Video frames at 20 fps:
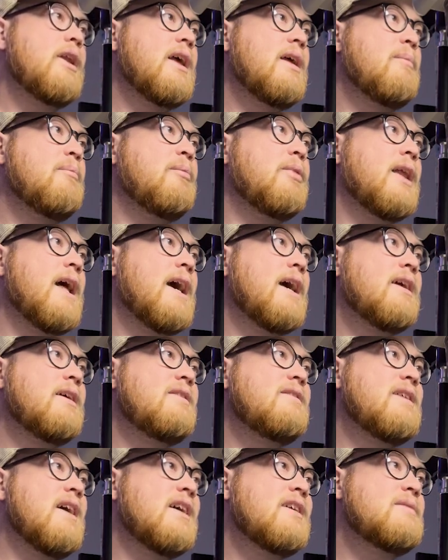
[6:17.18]
a
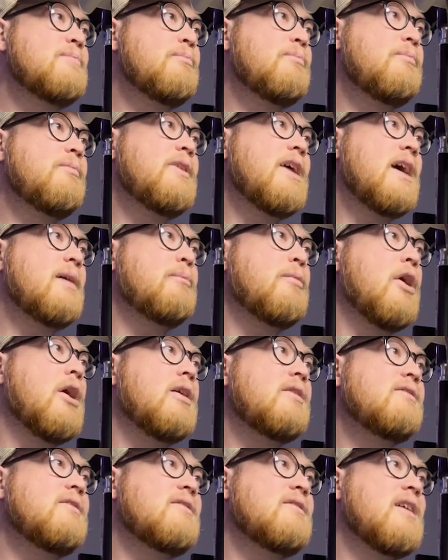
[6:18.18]
black deck
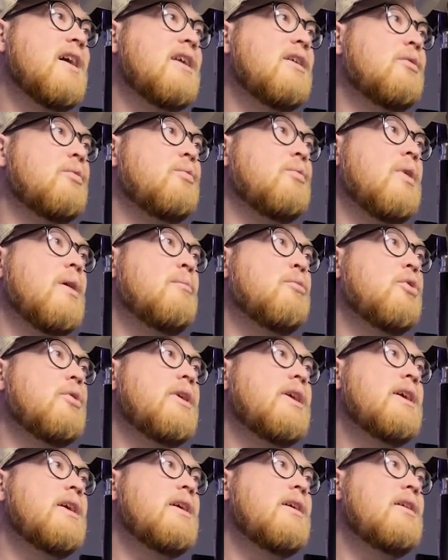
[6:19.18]
box. It's kind of
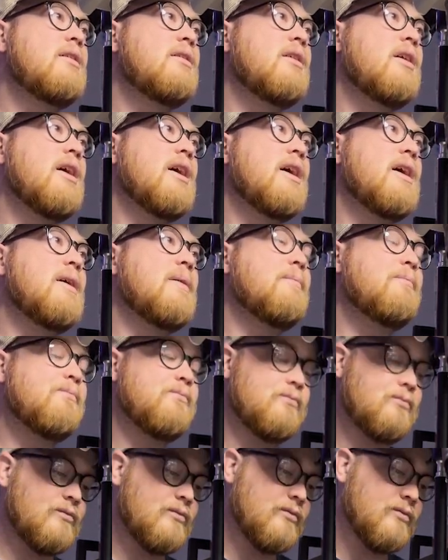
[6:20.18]
rubbery. I
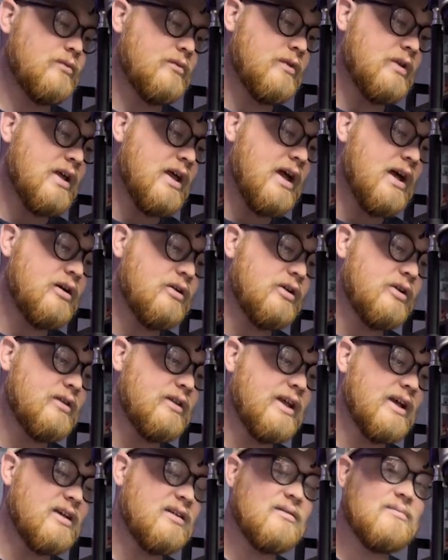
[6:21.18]

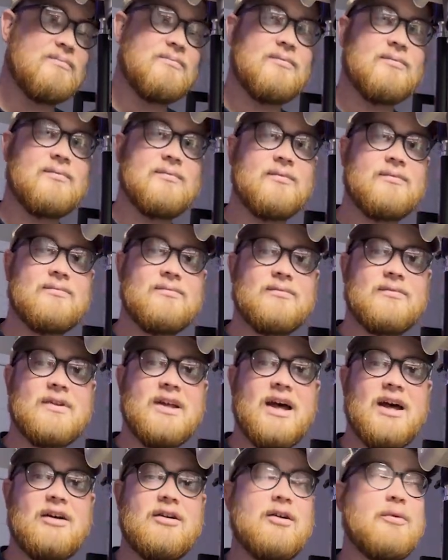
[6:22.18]

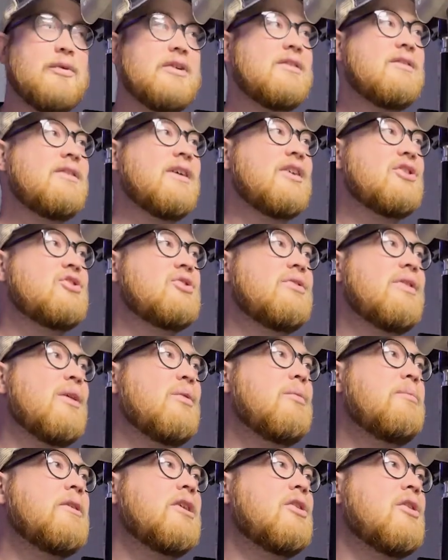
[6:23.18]
don't know what texture that
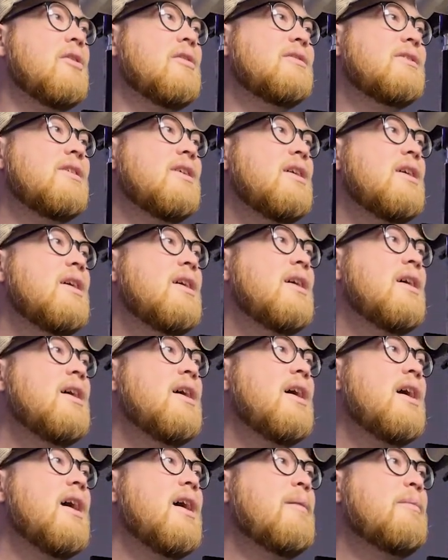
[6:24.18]
would be called,
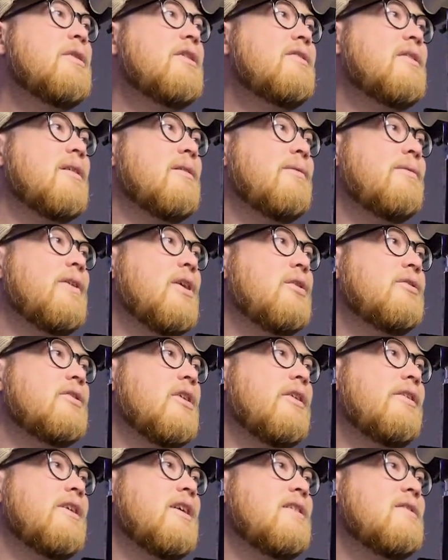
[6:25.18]
but it's like felt
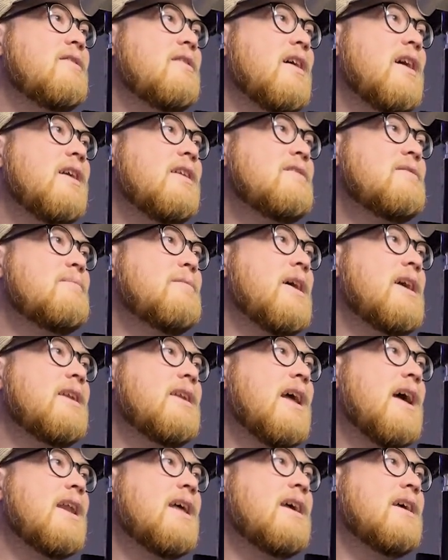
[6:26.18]
on the inside. It's
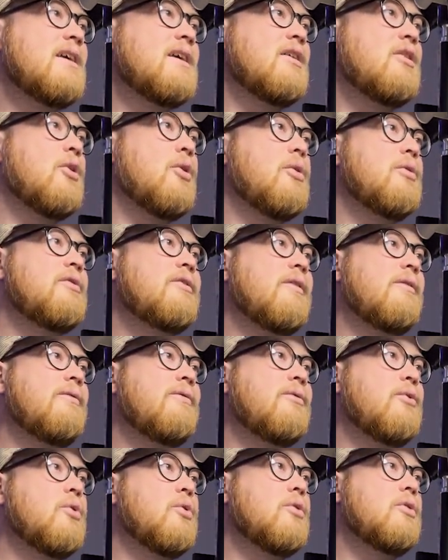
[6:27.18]
magnetic. It holds a
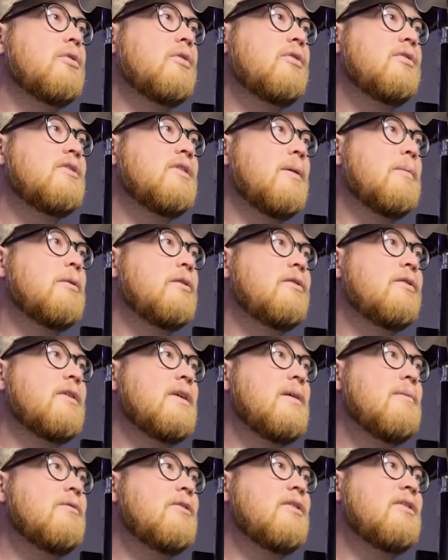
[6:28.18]
full
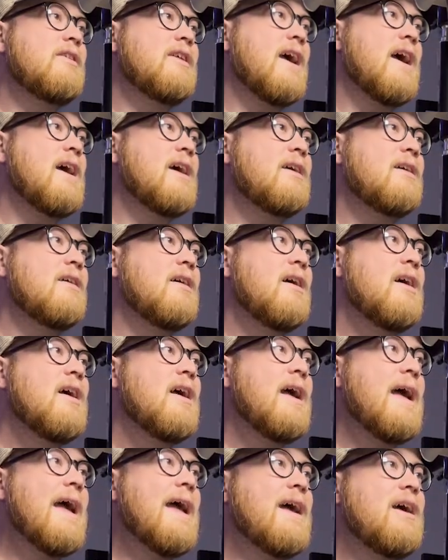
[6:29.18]
double-sleeved deck.
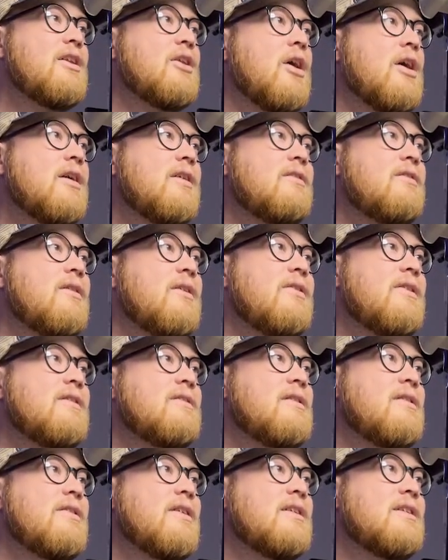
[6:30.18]
And honestly,
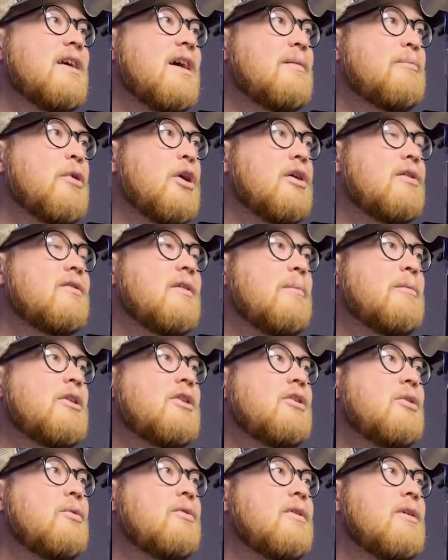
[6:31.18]
this is the deck box I've
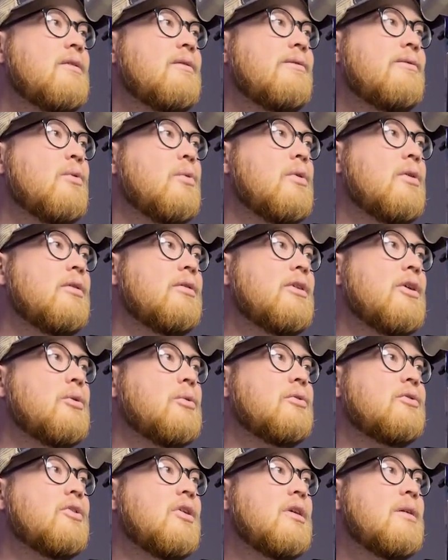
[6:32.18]
been using for
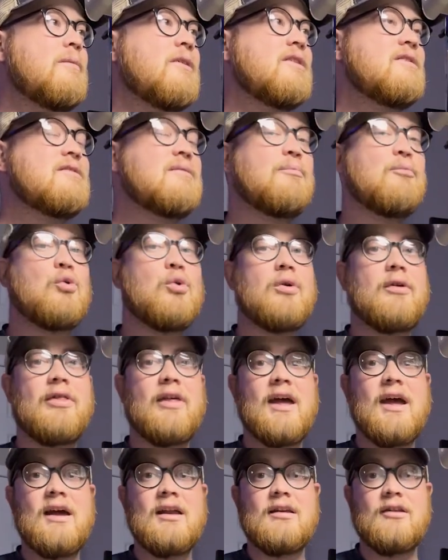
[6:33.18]
local tournaments more
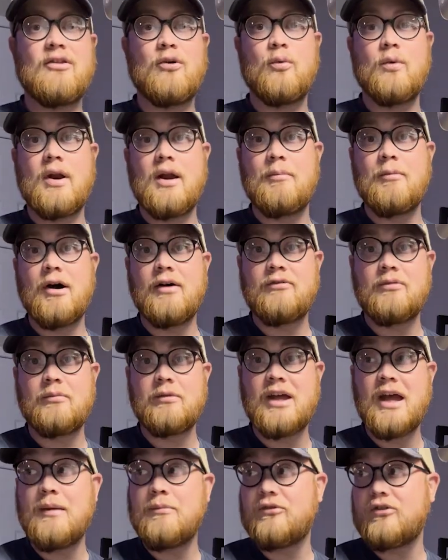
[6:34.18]
than the one I bought from
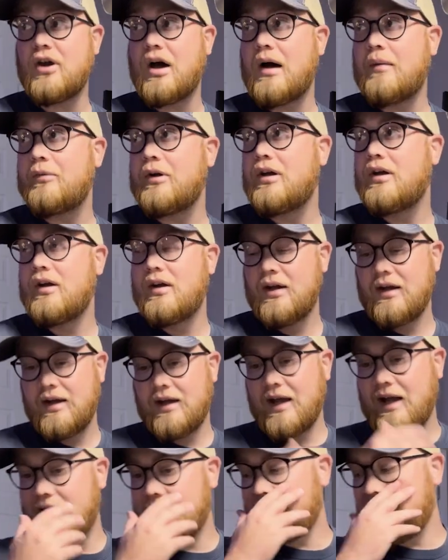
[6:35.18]
GameStop.
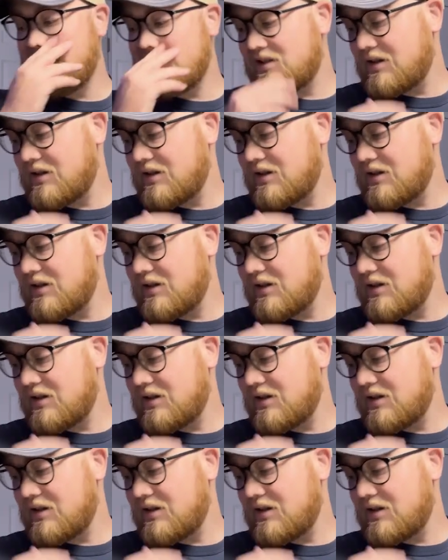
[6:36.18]
And let's